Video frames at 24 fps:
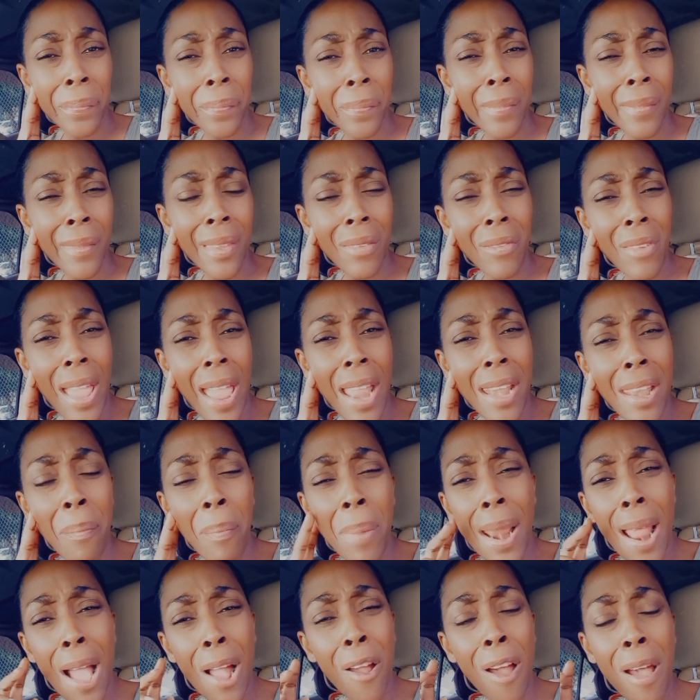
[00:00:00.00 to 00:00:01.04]
Right, the
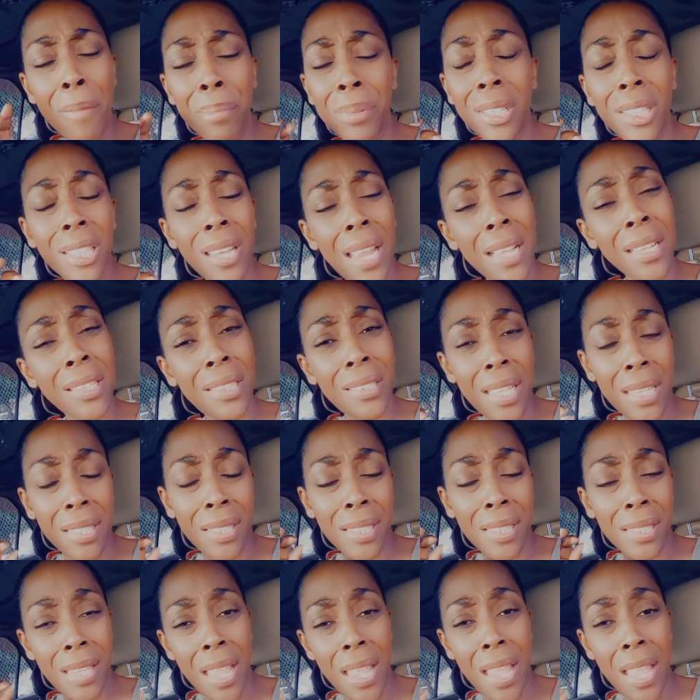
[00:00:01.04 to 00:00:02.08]
mother come jinx this
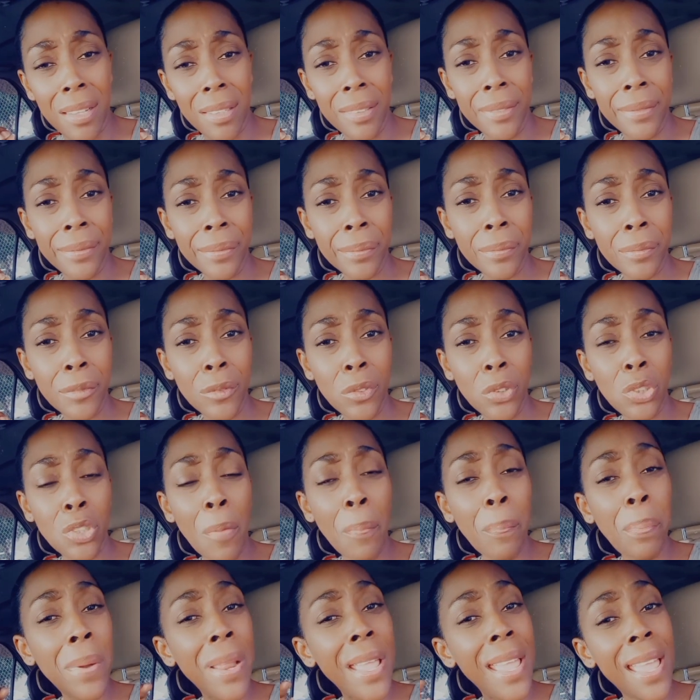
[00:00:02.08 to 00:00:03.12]
thing. So
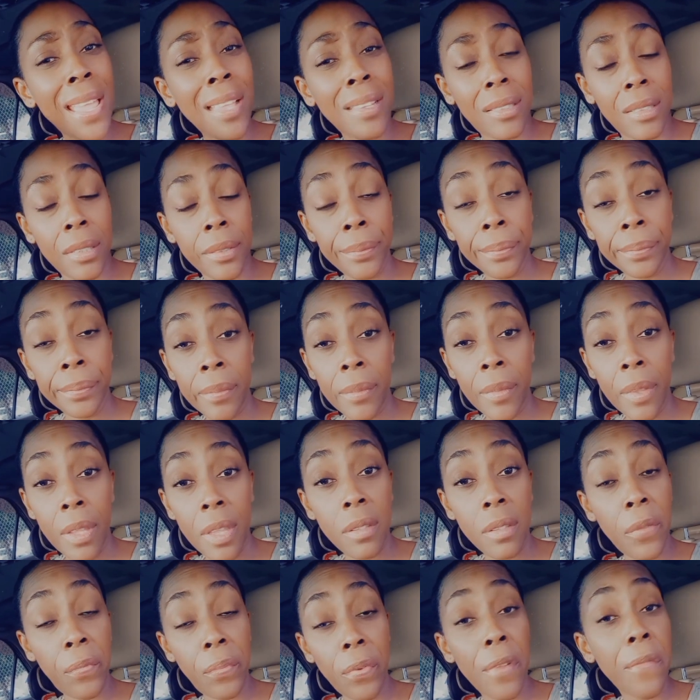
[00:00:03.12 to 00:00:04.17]
please, you
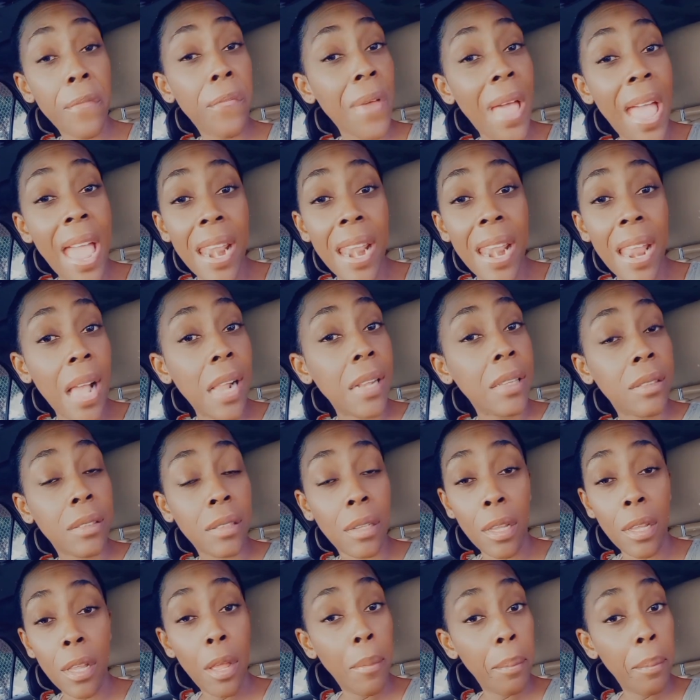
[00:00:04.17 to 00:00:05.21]
see for the finals,
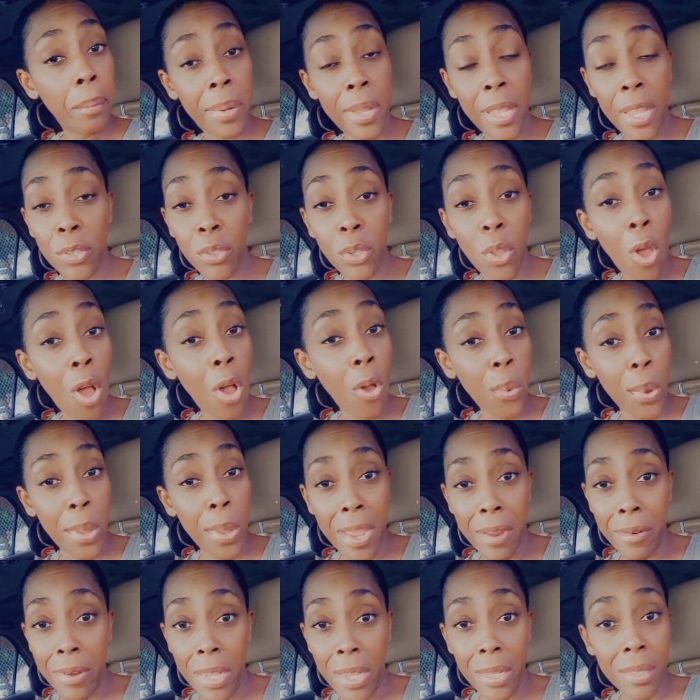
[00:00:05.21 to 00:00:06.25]
please don't
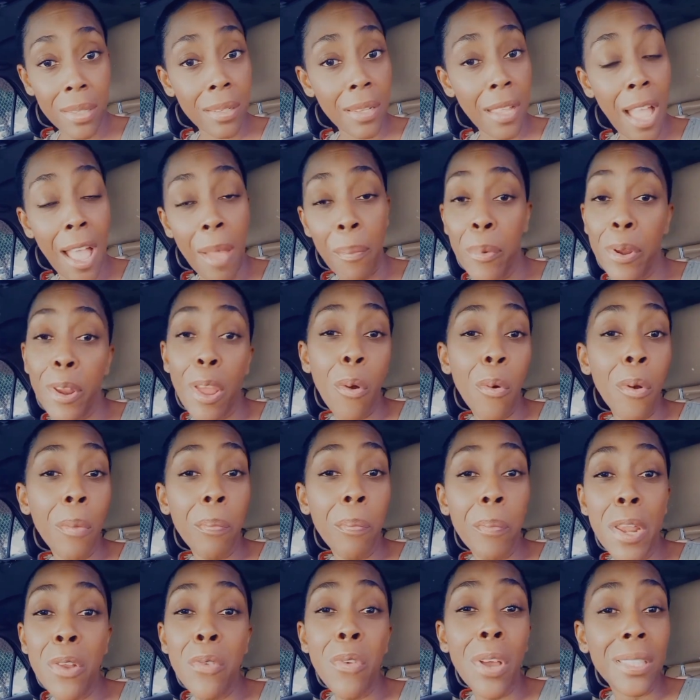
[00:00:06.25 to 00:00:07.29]
wear it. Come on,
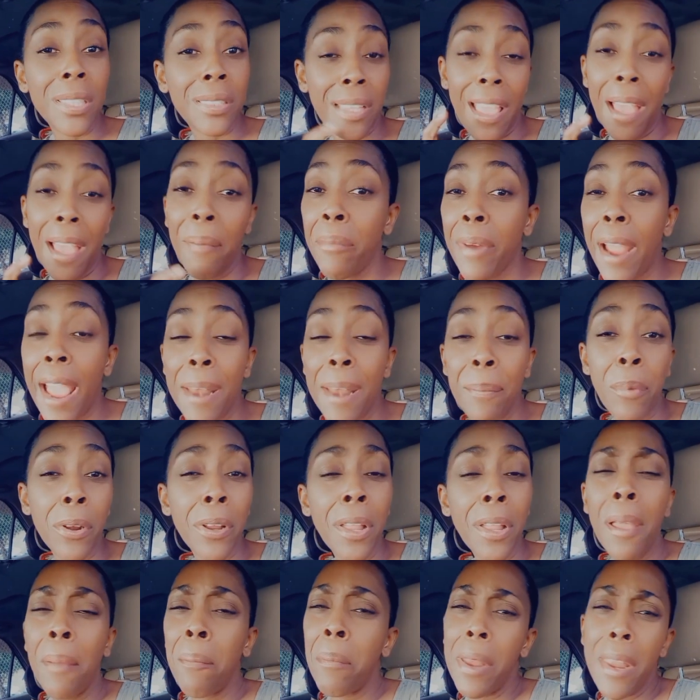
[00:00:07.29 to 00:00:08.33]
me know I say I'm right, but
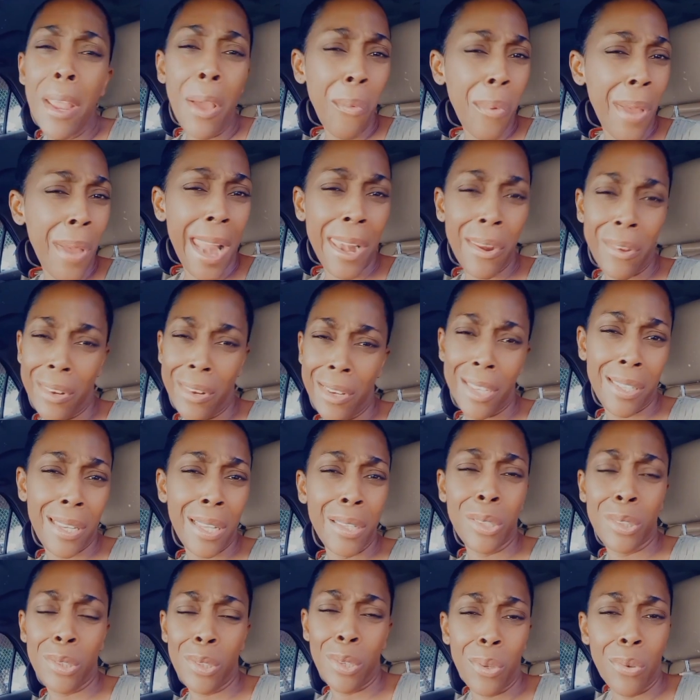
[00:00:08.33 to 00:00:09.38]
me don't want nothing
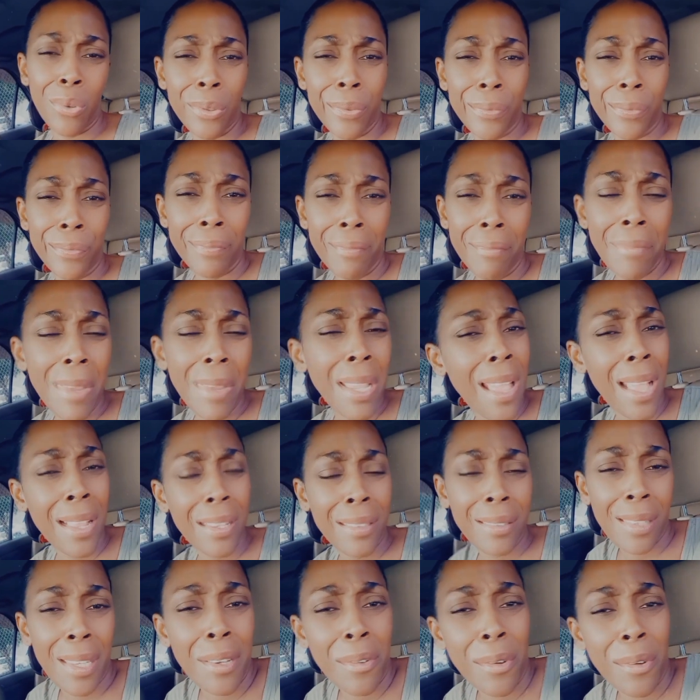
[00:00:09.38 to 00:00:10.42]
jinx to know. Big and
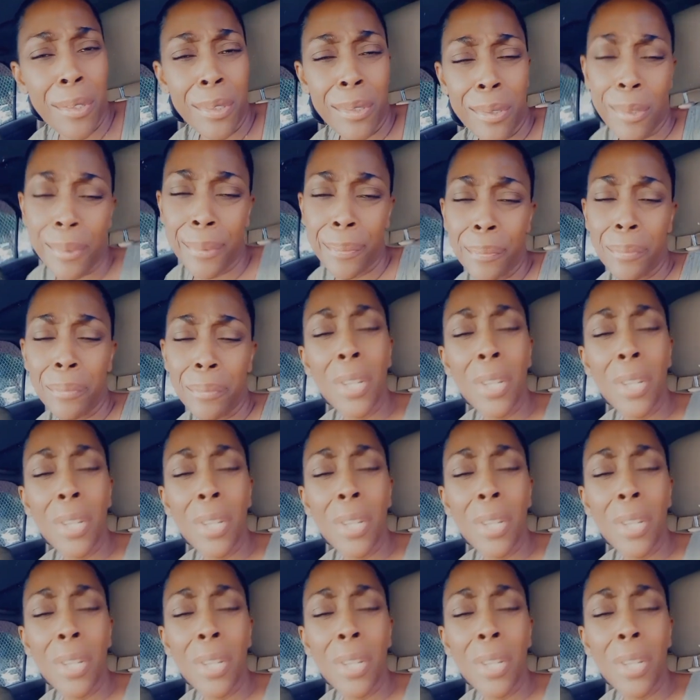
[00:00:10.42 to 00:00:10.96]
serious.